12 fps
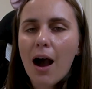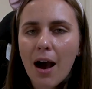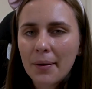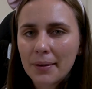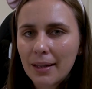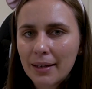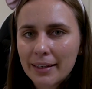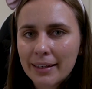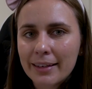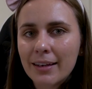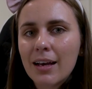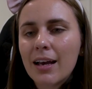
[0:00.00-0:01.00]

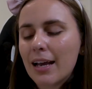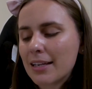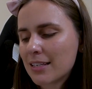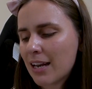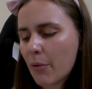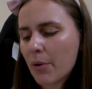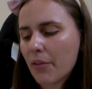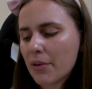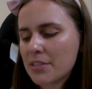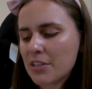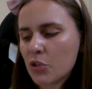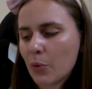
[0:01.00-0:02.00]
Unlucky. It's another one of
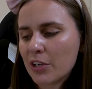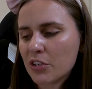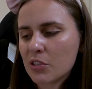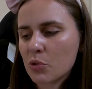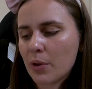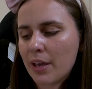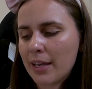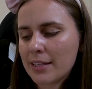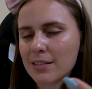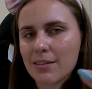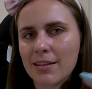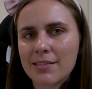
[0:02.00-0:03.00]
those situations where
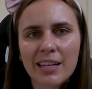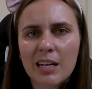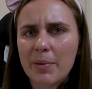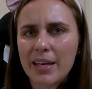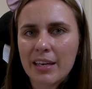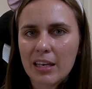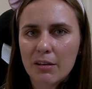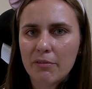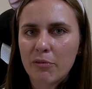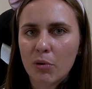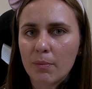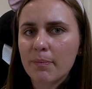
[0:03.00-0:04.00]
it's gonna be here
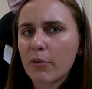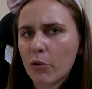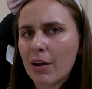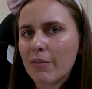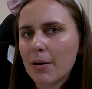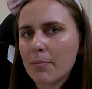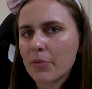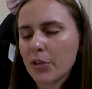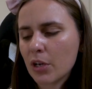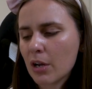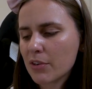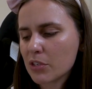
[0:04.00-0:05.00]
for forever. The
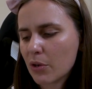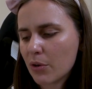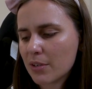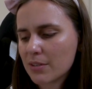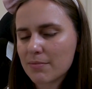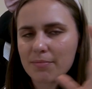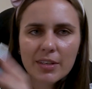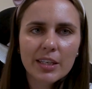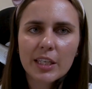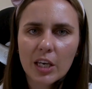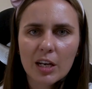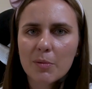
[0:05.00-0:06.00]
Unova Stone is
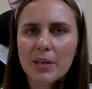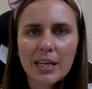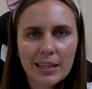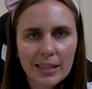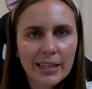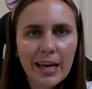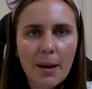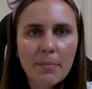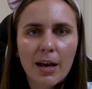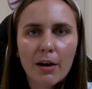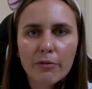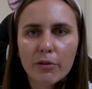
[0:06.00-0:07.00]
gonna be in the game
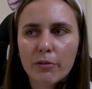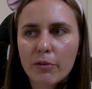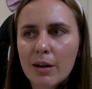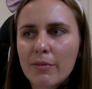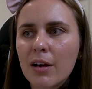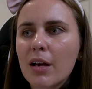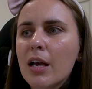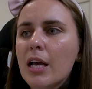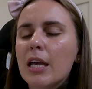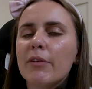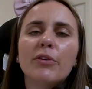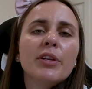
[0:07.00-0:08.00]
now for forever.
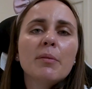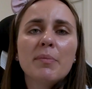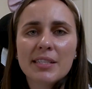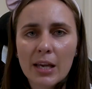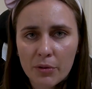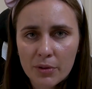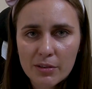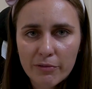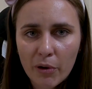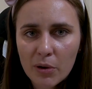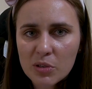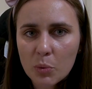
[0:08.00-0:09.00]
If you did miss out on this
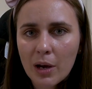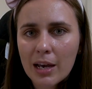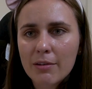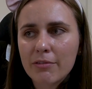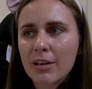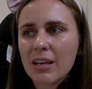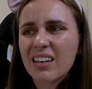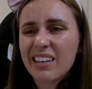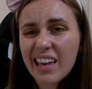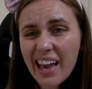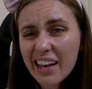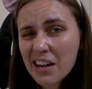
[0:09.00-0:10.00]
first wave,
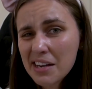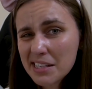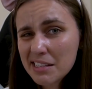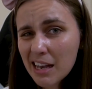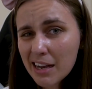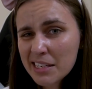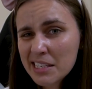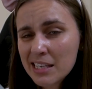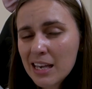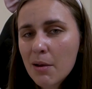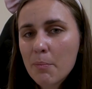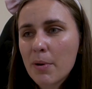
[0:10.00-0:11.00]
yeah, it kind of sucks.
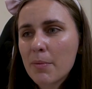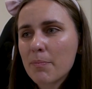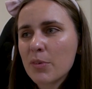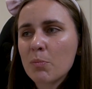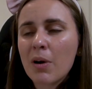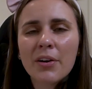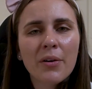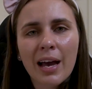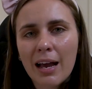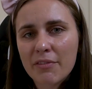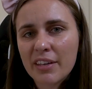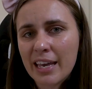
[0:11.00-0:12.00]
But you might not
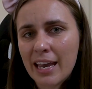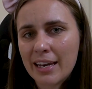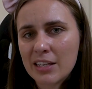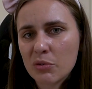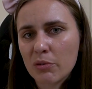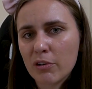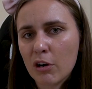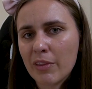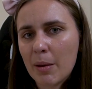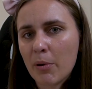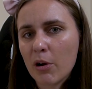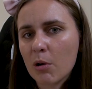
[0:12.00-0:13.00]
have the candies to evolve
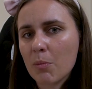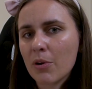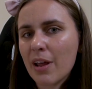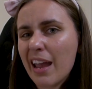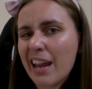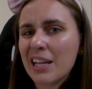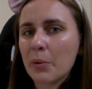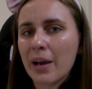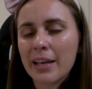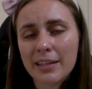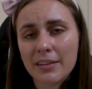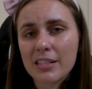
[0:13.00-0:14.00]
that Pokemon
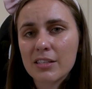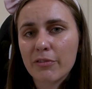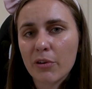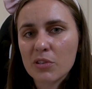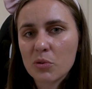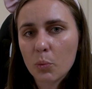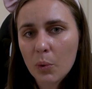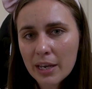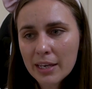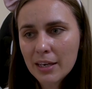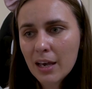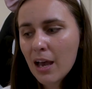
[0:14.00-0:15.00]
anyway in this first
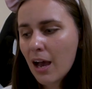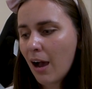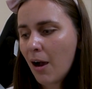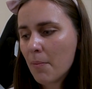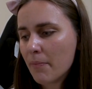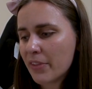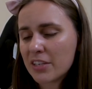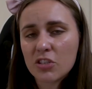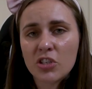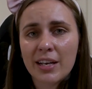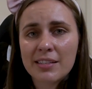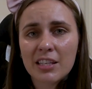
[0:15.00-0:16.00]
week. There's a
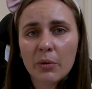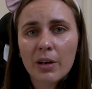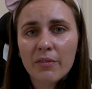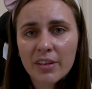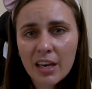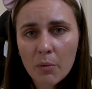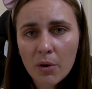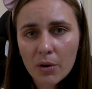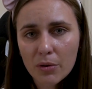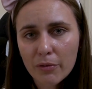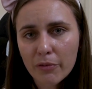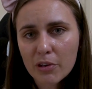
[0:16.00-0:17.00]
chance that you won't even get one
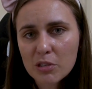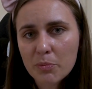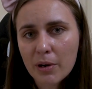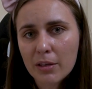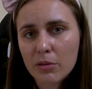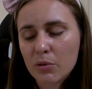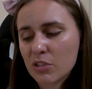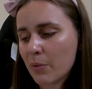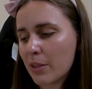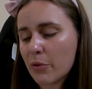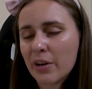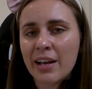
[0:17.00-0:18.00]
on your first breakthrough. So
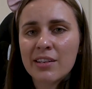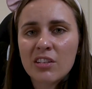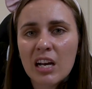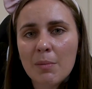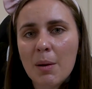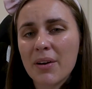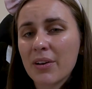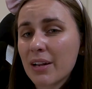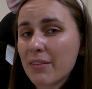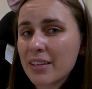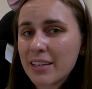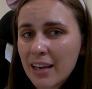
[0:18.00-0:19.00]
in 3 days time, I might not
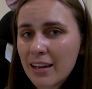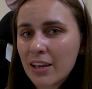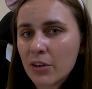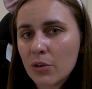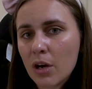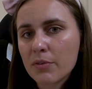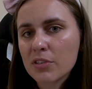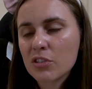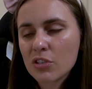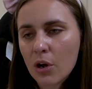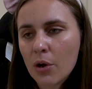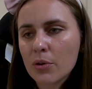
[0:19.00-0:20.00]
even get a Unova
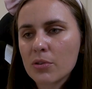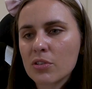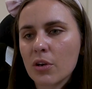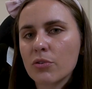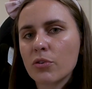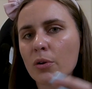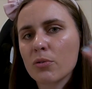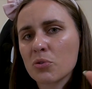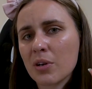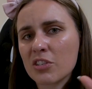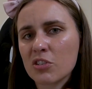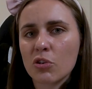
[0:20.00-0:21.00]
Stone. So don't
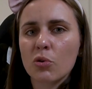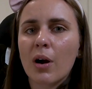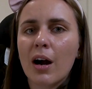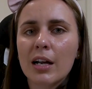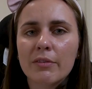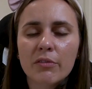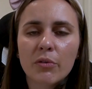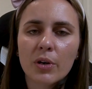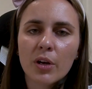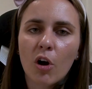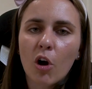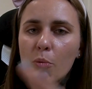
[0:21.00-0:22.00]
stress too hard if you've
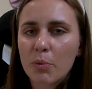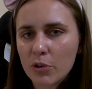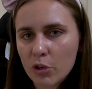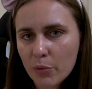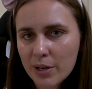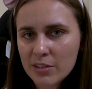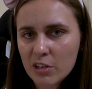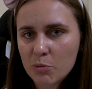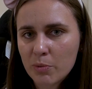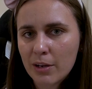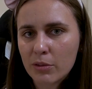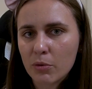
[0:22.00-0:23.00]
already opened your research
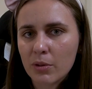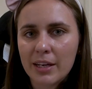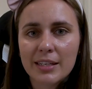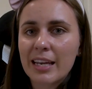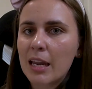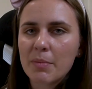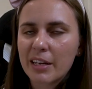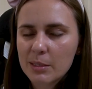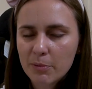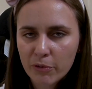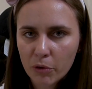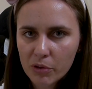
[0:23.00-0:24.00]
breakthrough like 10 minutes
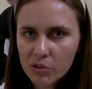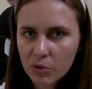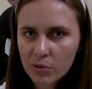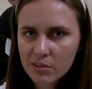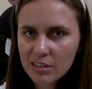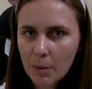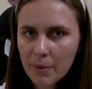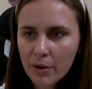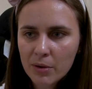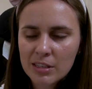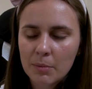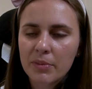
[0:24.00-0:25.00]
before this news has come out
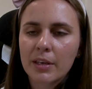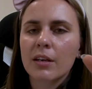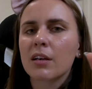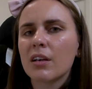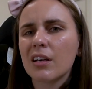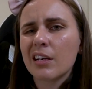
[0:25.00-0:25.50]
or something.